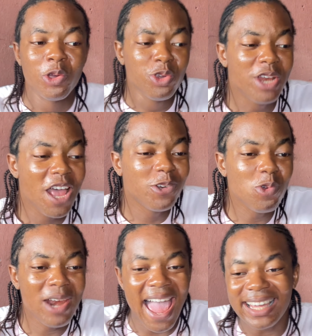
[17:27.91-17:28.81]
You dey
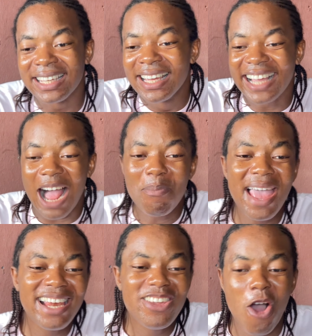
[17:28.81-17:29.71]
do like
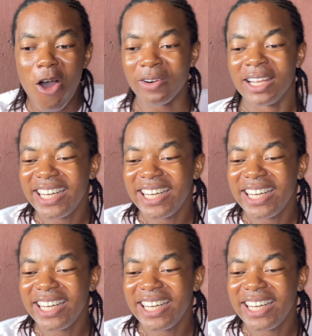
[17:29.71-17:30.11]
chameleon.